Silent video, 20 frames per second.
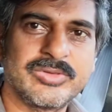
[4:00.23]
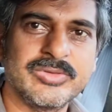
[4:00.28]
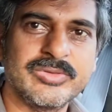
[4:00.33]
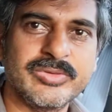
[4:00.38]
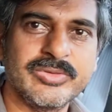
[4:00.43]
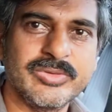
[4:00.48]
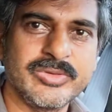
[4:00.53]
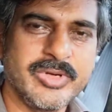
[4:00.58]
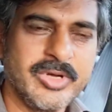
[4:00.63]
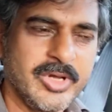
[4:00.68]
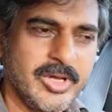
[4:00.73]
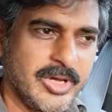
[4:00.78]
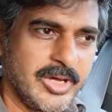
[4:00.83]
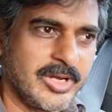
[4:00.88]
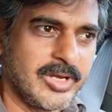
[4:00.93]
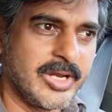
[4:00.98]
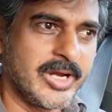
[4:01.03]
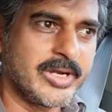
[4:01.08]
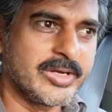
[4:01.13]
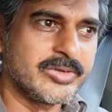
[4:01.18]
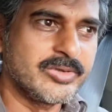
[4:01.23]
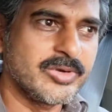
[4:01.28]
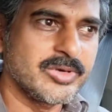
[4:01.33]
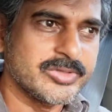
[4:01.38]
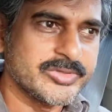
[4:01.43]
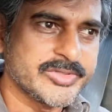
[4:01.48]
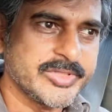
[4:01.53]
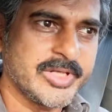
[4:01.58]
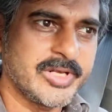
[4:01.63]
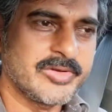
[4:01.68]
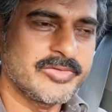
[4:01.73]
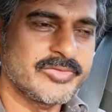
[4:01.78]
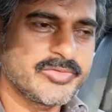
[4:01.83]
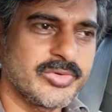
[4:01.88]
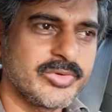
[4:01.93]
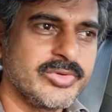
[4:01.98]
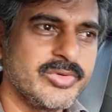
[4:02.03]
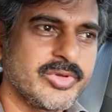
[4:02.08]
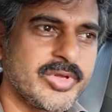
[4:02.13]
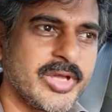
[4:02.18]
to learn yourself
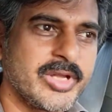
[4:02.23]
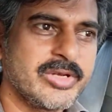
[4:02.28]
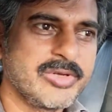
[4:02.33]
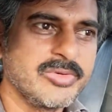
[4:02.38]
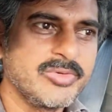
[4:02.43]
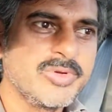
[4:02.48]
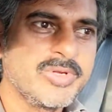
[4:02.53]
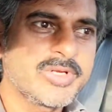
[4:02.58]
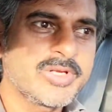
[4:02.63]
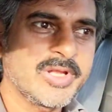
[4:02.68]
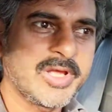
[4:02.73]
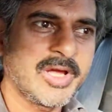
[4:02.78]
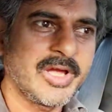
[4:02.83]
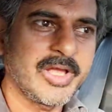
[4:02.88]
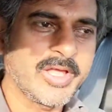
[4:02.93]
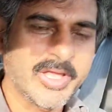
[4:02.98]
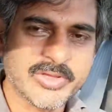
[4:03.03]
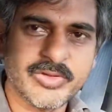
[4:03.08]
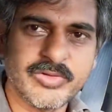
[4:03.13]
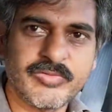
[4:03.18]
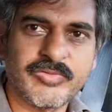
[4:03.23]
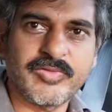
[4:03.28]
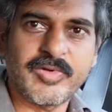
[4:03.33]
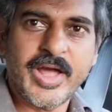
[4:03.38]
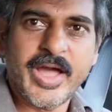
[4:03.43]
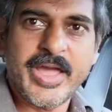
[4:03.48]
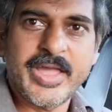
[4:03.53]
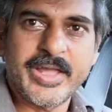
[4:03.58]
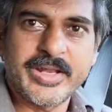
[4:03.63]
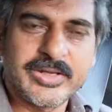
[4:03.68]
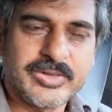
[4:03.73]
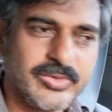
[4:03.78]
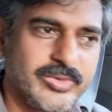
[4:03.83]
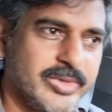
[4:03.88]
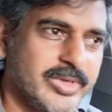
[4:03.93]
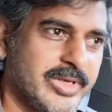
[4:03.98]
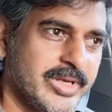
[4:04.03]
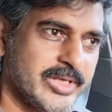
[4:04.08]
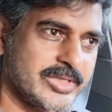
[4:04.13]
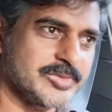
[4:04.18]
so you can do it as on fly and
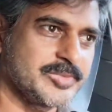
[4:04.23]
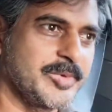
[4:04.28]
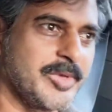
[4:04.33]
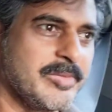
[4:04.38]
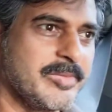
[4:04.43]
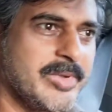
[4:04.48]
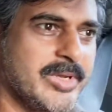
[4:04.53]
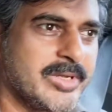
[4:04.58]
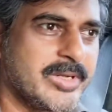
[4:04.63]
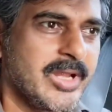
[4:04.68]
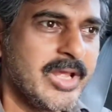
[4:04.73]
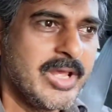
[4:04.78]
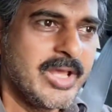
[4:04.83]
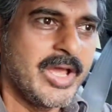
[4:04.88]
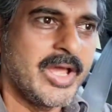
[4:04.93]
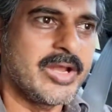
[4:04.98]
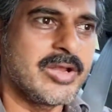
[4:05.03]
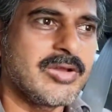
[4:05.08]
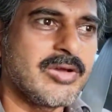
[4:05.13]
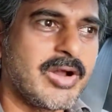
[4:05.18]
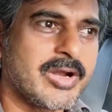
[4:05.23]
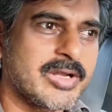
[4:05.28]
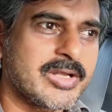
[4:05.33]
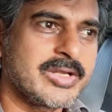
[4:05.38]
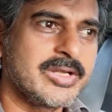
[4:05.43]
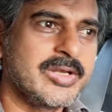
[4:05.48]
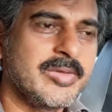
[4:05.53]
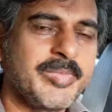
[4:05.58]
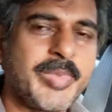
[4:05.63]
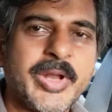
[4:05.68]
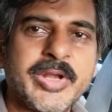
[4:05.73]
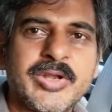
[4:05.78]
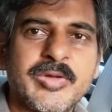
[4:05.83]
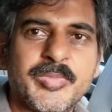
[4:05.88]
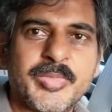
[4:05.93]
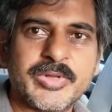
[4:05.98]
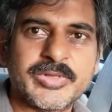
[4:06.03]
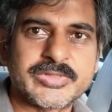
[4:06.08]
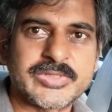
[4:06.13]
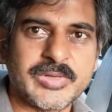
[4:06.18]
do an experiment and not depend
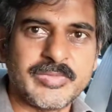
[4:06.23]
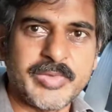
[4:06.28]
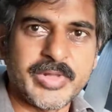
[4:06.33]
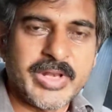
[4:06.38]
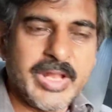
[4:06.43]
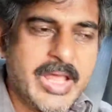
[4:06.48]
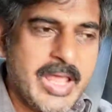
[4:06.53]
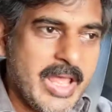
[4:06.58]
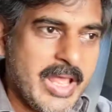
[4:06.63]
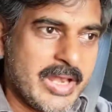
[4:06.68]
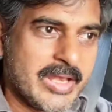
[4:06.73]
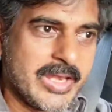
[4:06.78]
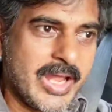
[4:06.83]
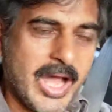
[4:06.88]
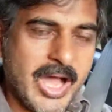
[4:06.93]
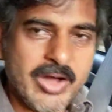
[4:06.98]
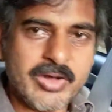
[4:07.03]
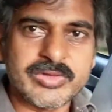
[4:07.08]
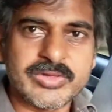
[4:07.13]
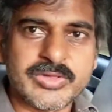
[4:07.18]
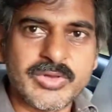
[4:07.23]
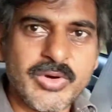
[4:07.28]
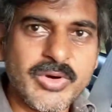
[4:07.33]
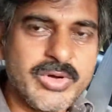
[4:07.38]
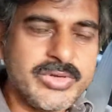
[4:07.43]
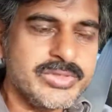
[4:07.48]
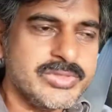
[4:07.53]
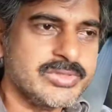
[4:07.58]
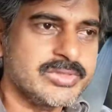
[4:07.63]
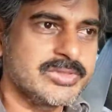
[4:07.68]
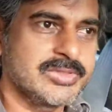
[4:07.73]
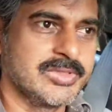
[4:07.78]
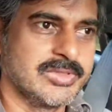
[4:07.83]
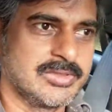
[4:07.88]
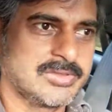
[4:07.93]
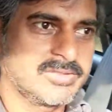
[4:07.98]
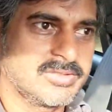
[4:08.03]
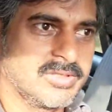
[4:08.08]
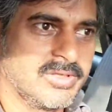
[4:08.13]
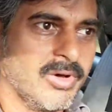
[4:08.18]
upon someone. Now those
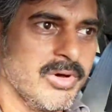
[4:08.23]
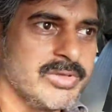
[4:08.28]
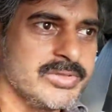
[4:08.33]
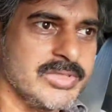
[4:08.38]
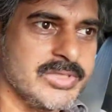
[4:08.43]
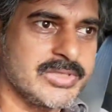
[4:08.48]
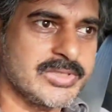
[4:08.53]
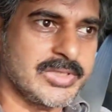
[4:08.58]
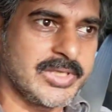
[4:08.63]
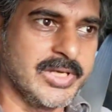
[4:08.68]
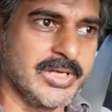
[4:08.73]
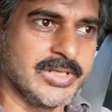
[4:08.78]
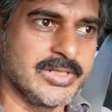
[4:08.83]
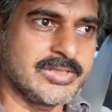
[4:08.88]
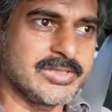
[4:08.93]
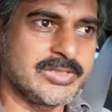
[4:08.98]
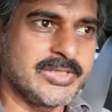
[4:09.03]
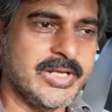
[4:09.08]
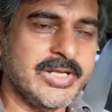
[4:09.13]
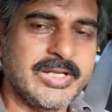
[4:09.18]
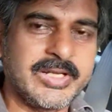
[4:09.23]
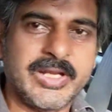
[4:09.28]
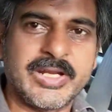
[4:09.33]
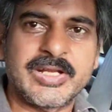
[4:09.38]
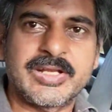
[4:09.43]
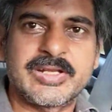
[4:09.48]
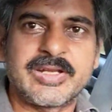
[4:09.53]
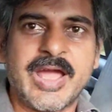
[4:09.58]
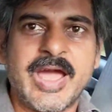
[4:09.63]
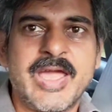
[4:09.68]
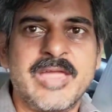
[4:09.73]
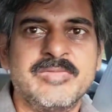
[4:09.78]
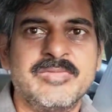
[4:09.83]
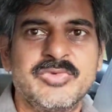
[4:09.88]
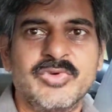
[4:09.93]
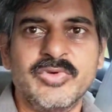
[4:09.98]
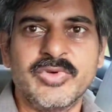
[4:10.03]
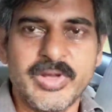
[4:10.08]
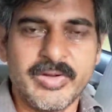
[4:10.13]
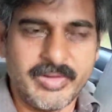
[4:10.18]
skills, they take time
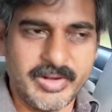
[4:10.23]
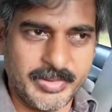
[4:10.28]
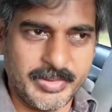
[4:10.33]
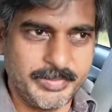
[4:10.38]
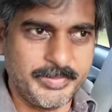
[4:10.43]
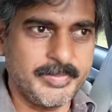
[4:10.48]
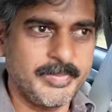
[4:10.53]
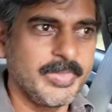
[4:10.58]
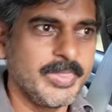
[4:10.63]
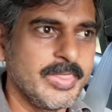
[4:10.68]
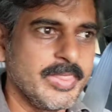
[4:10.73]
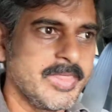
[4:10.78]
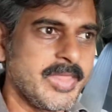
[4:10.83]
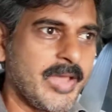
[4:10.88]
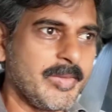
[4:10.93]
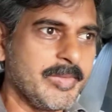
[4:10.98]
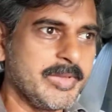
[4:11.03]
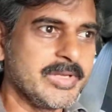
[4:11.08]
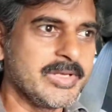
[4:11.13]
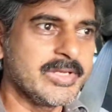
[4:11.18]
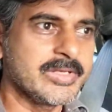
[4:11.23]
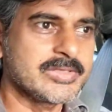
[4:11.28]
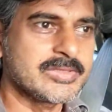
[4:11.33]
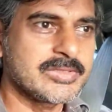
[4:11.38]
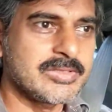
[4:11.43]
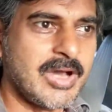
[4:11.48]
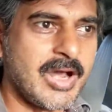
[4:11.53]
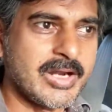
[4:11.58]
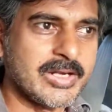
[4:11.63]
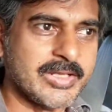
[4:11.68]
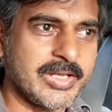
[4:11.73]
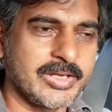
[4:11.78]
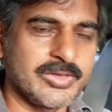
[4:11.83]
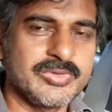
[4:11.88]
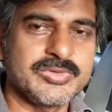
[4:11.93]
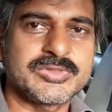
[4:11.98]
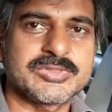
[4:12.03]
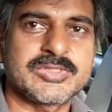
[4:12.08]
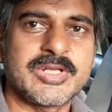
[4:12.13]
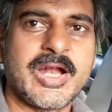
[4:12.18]
to develop. I mean, it's not that
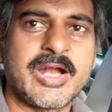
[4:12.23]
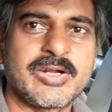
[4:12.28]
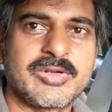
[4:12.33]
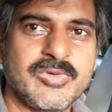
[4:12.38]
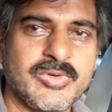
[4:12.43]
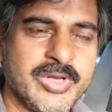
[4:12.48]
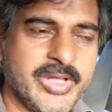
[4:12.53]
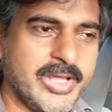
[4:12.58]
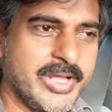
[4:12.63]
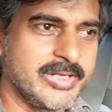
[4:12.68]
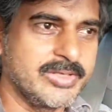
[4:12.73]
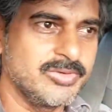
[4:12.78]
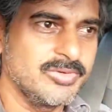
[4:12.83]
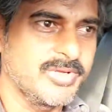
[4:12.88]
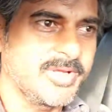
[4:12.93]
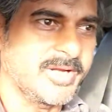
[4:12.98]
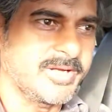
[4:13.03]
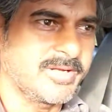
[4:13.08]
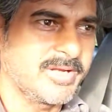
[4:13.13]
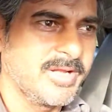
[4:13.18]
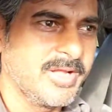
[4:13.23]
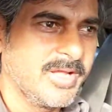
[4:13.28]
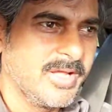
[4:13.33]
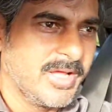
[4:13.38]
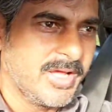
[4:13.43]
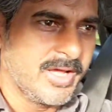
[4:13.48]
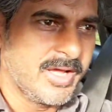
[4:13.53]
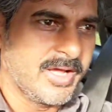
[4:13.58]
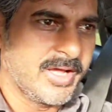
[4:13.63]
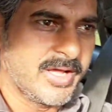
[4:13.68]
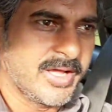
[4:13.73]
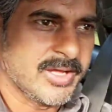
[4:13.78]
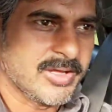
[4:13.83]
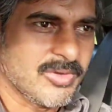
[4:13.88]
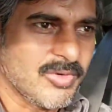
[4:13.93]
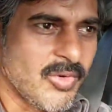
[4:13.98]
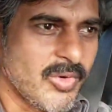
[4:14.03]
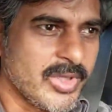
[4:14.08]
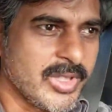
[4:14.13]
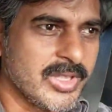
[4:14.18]
you start today and you get
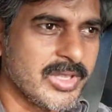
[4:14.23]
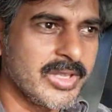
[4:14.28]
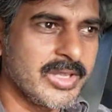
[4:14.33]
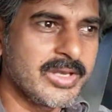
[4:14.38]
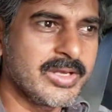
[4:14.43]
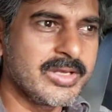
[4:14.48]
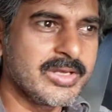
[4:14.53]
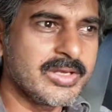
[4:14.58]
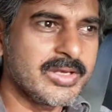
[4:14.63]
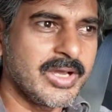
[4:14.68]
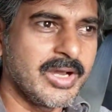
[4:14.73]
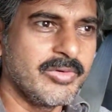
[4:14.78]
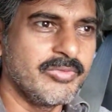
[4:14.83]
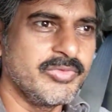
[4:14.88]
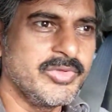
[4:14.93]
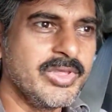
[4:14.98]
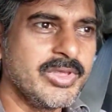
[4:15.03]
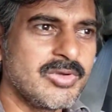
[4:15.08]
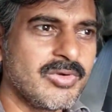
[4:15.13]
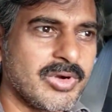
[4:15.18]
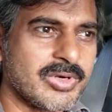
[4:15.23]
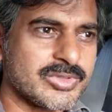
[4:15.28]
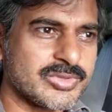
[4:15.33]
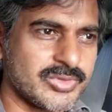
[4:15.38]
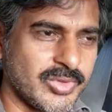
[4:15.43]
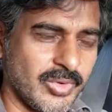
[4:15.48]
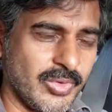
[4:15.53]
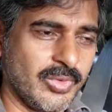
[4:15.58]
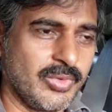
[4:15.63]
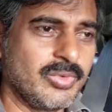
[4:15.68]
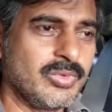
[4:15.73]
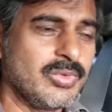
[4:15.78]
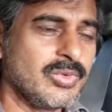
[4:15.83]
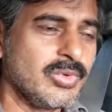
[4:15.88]
going in a week or so.